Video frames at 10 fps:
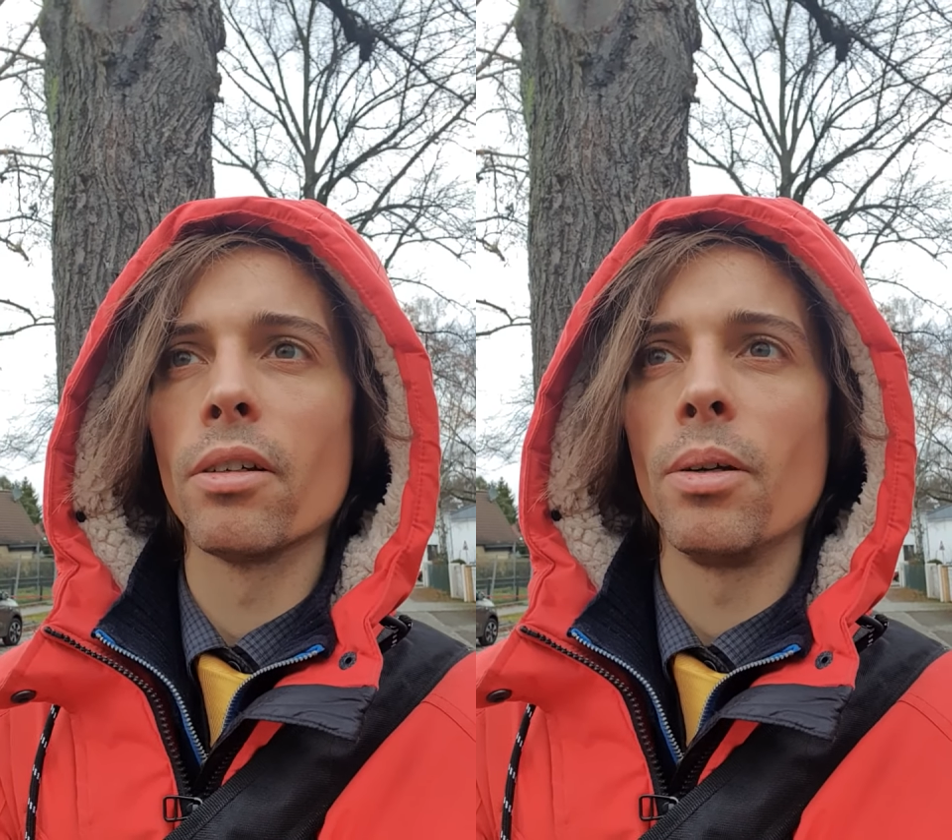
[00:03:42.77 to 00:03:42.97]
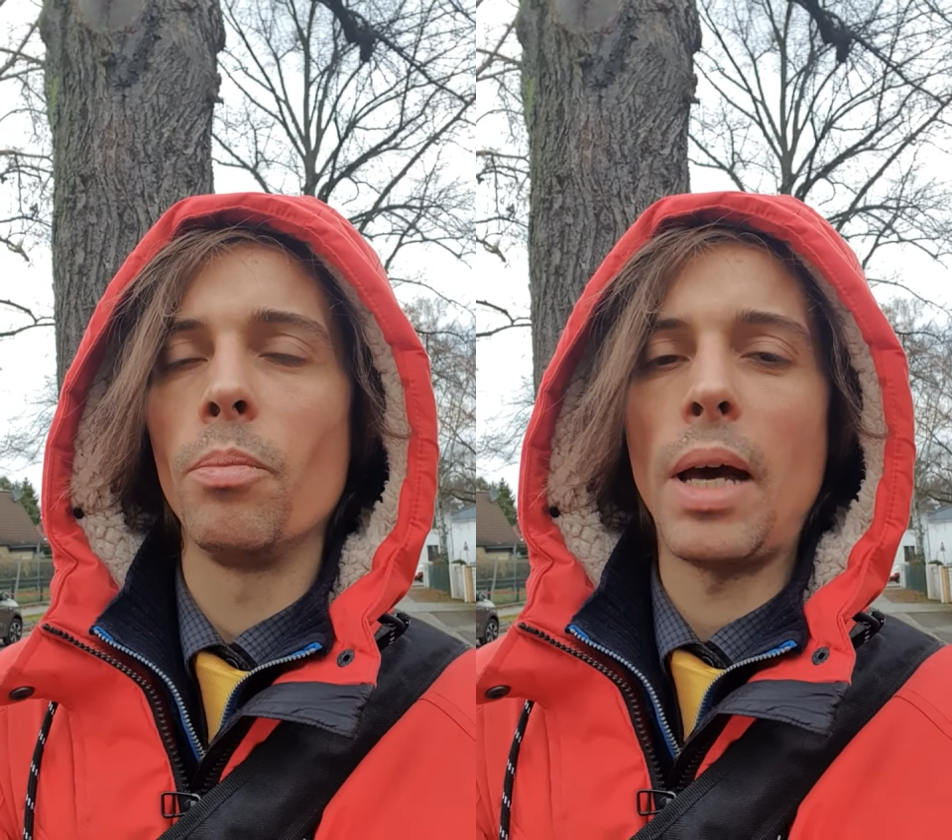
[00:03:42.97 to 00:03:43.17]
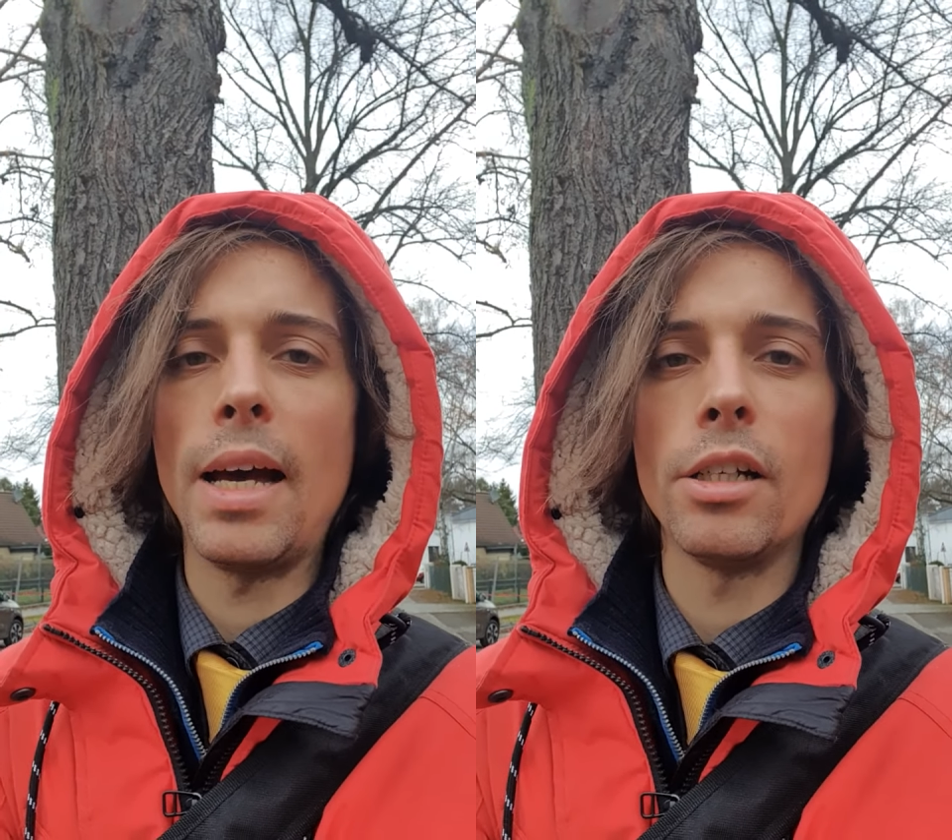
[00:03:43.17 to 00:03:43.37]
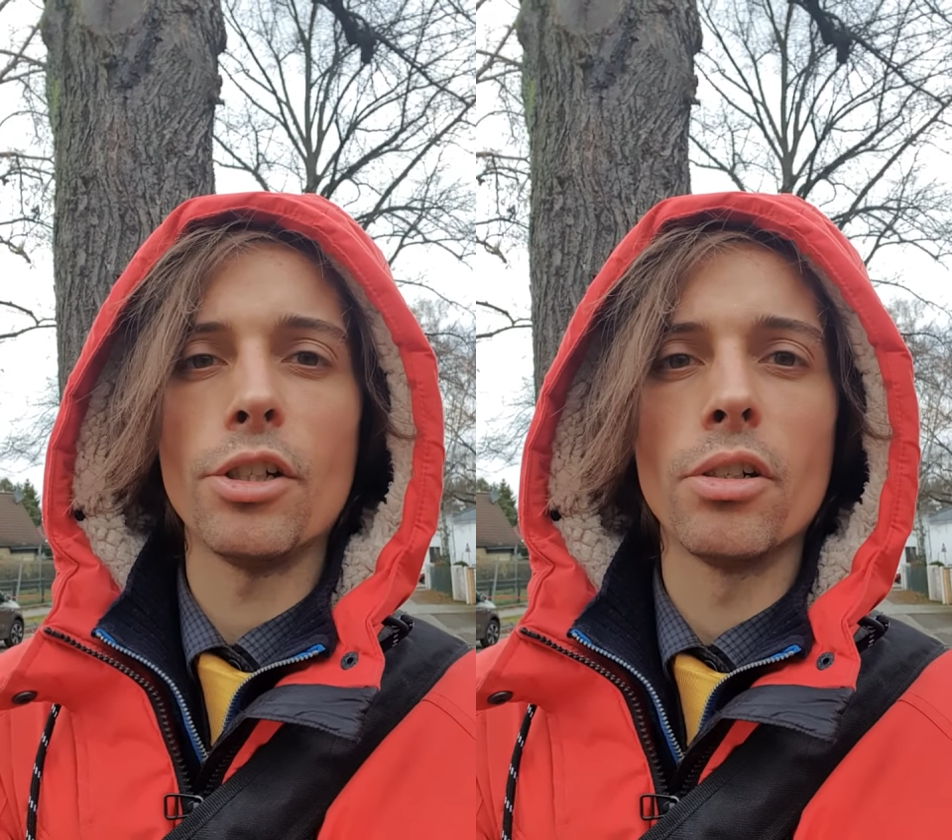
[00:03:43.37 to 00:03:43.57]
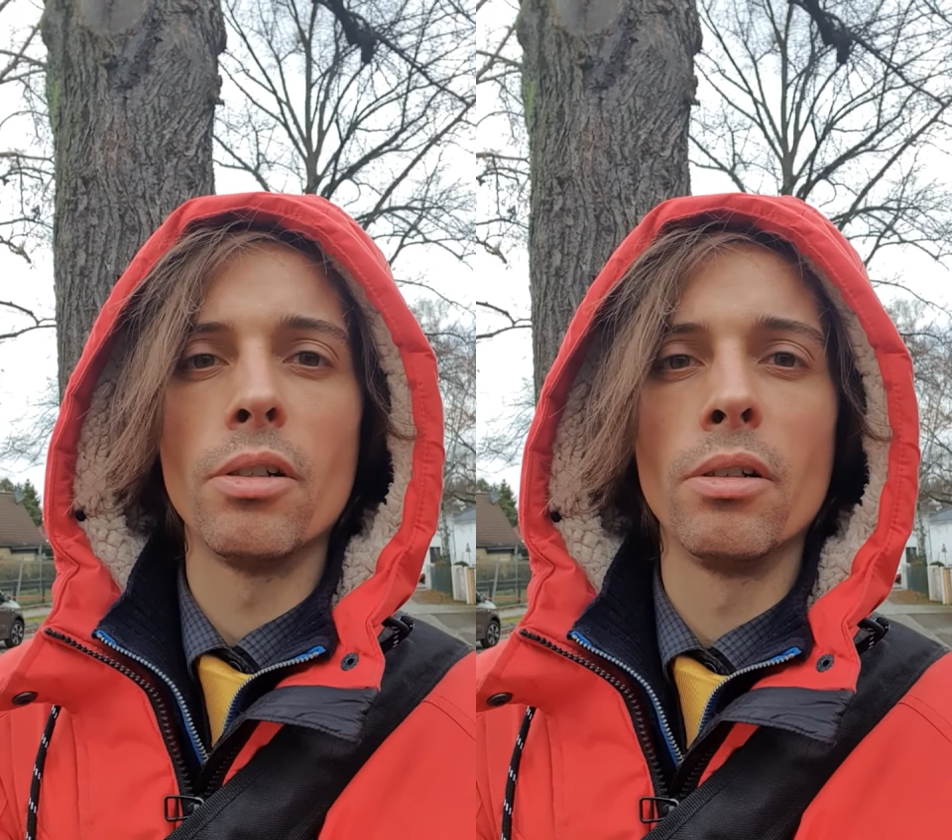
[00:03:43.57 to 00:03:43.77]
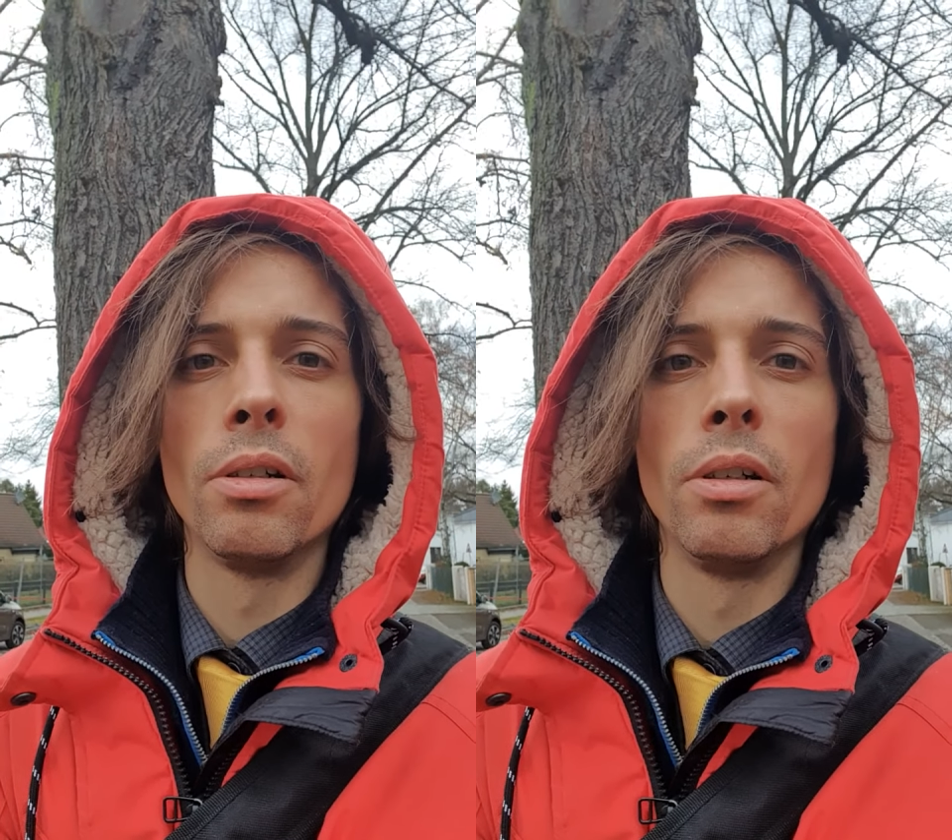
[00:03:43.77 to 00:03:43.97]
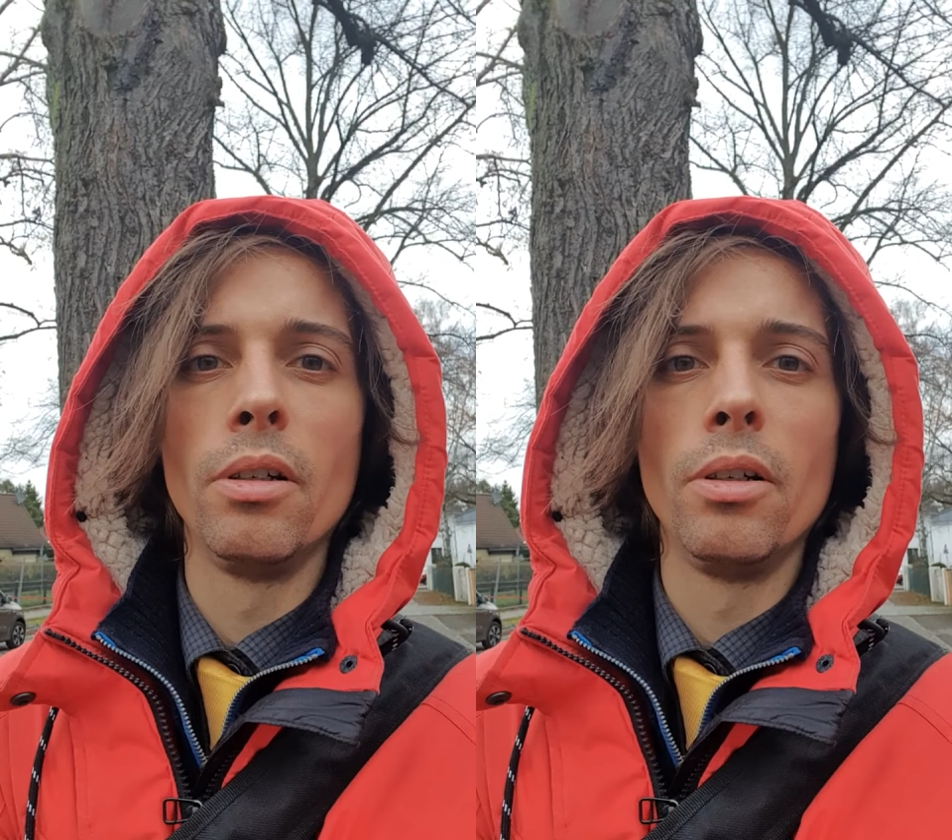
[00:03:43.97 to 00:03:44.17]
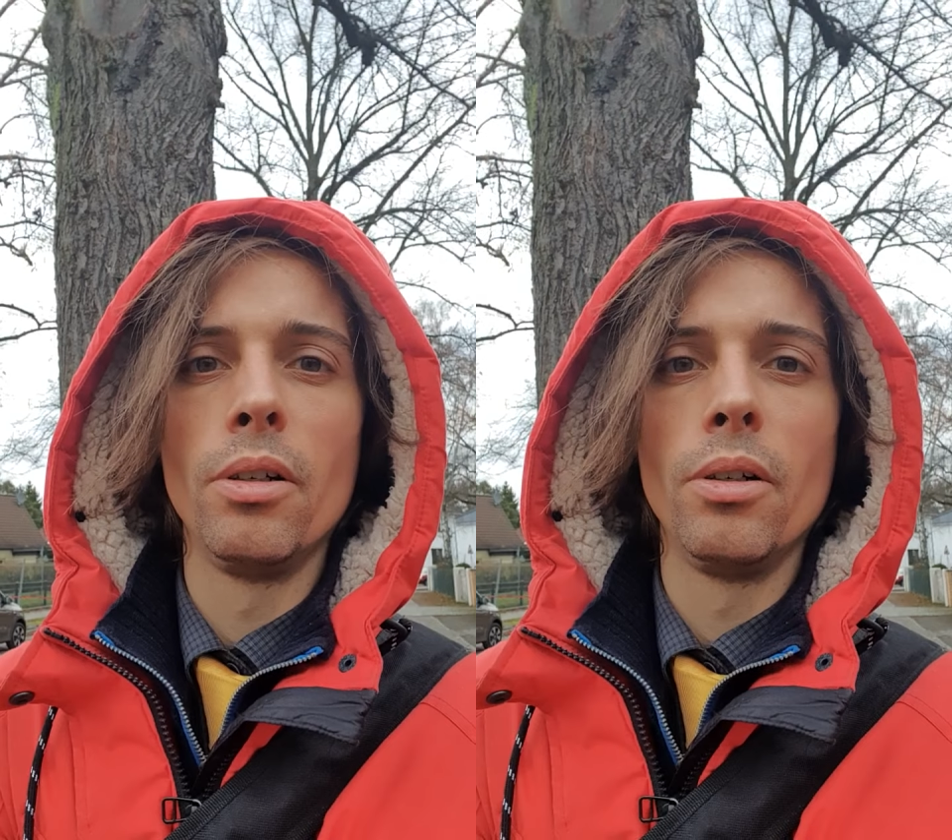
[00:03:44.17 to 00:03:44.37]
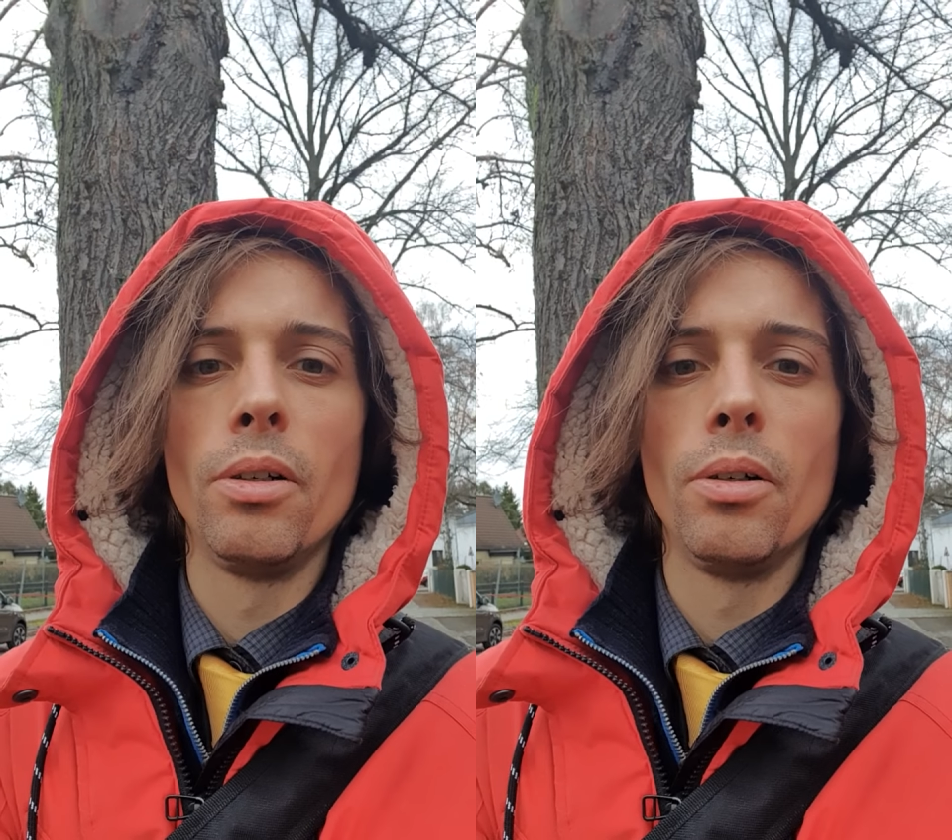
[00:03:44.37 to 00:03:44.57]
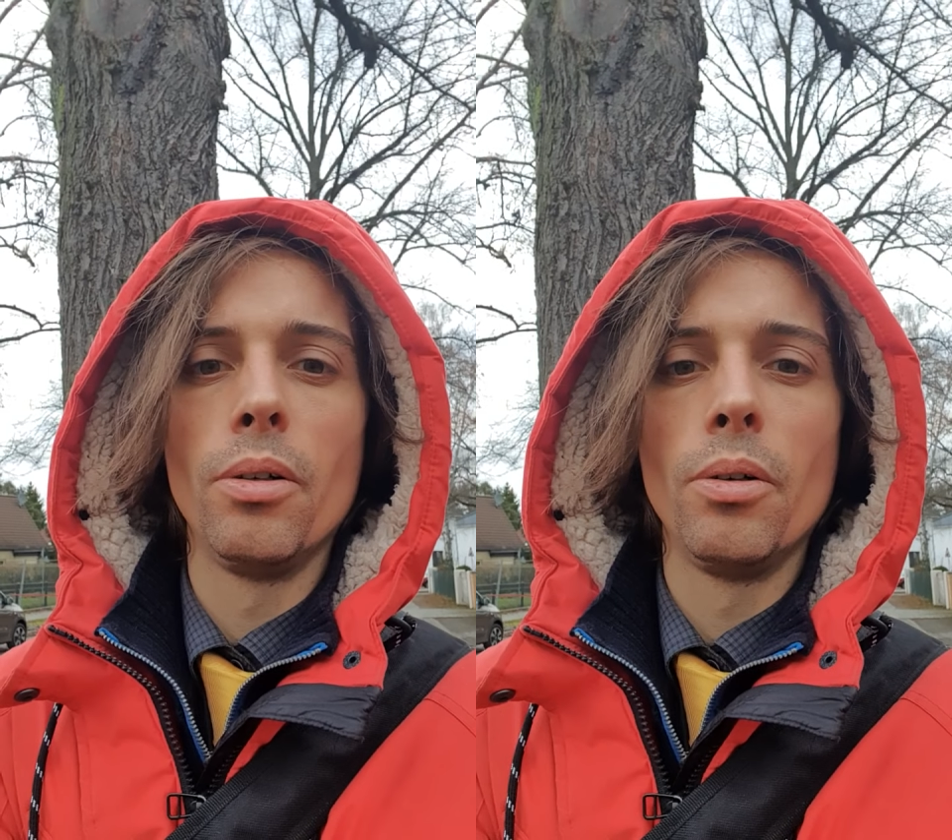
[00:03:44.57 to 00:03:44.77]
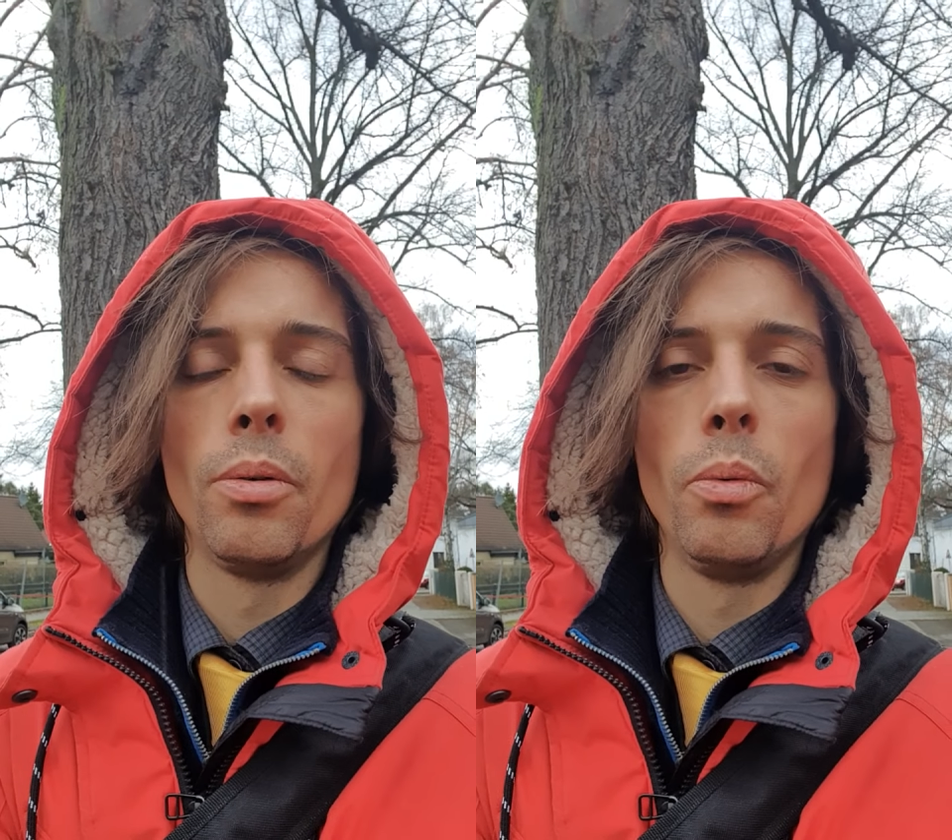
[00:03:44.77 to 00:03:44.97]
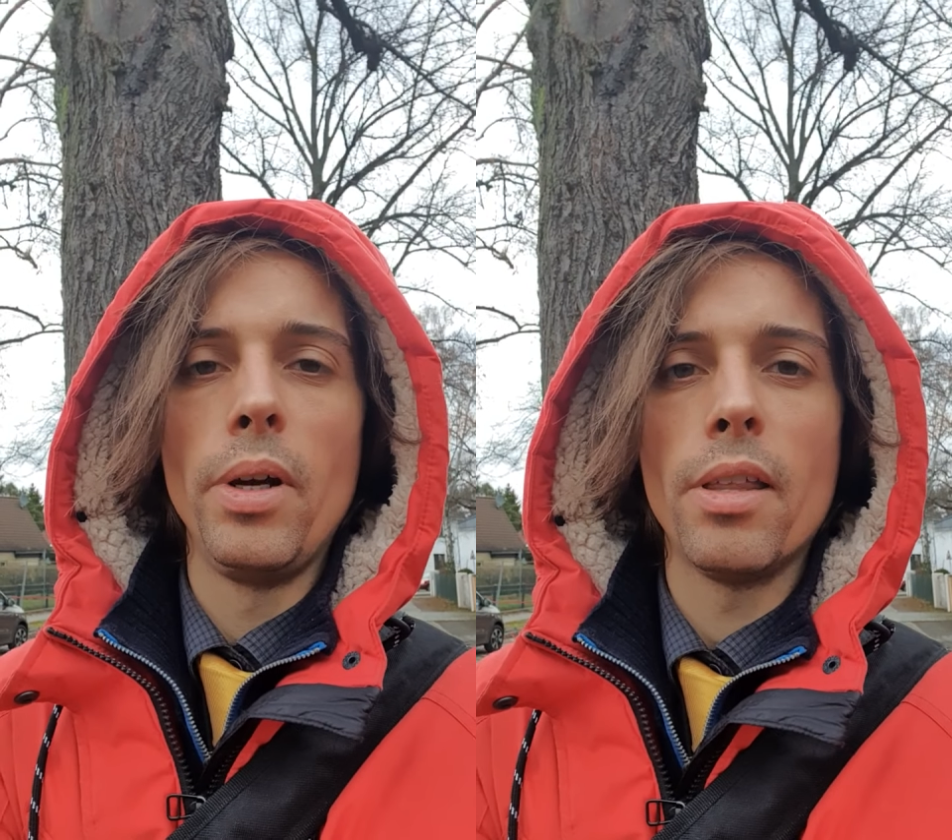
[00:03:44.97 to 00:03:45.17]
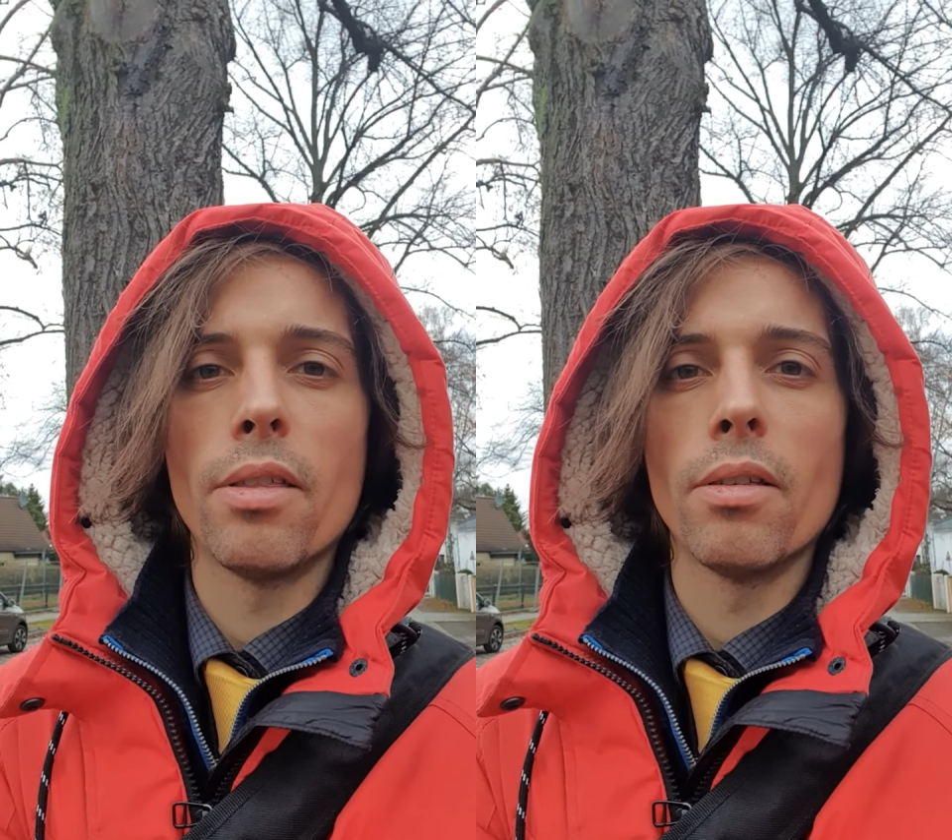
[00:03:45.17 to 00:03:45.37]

compassion with